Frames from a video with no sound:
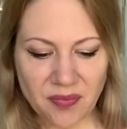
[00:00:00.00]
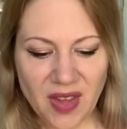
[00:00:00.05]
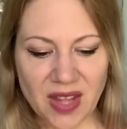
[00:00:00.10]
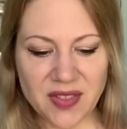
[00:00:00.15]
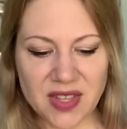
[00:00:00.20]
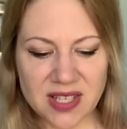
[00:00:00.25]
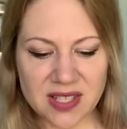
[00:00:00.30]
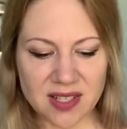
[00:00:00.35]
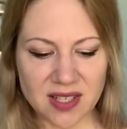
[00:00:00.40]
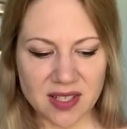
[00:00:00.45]

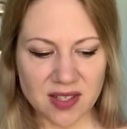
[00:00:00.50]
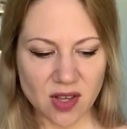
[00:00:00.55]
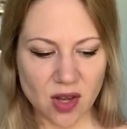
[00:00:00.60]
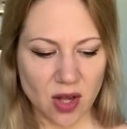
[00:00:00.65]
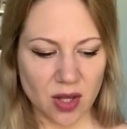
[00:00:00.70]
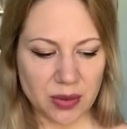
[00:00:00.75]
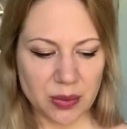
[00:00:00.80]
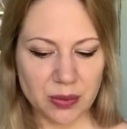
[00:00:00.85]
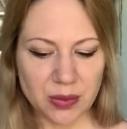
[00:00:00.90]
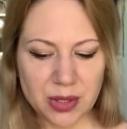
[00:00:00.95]
this is
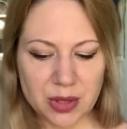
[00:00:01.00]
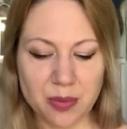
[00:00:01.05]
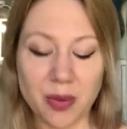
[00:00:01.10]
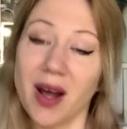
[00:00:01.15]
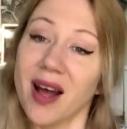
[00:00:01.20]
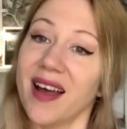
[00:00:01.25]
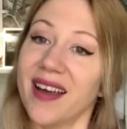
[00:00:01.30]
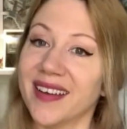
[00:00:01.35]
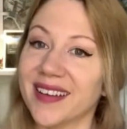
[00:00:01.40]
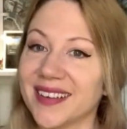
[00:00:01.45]
called
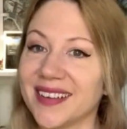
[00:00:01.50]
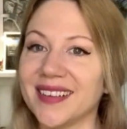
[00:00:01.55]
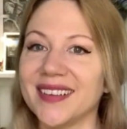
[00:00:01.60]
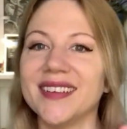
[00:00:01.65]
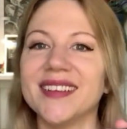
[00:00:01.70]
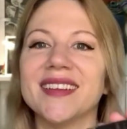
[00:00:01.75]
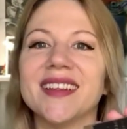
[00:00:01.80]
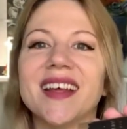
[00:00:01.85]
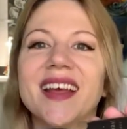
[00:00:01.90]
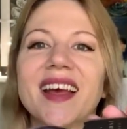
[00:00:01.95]

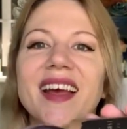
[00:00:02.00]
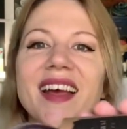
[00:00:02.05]
Woodpile,